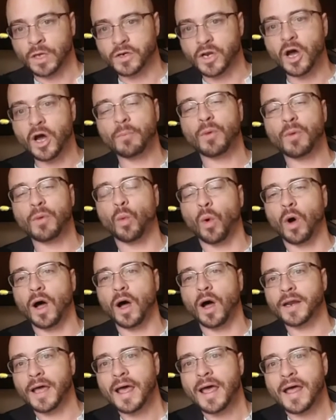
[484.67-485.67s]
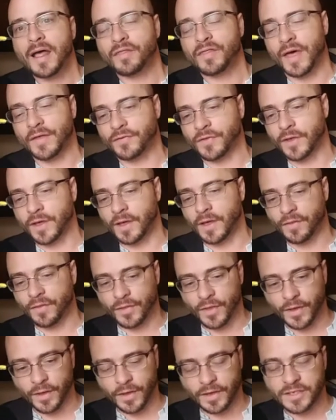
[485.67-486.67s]
Number one, that
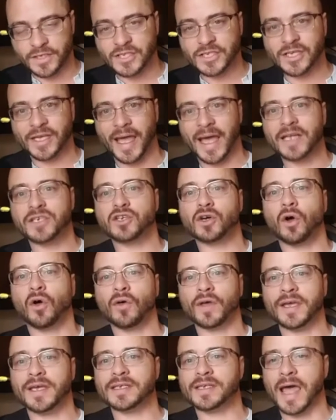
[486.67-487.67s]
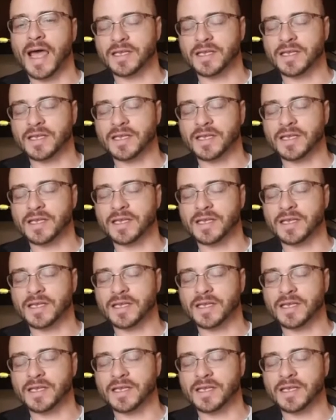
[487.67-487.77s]
the schedule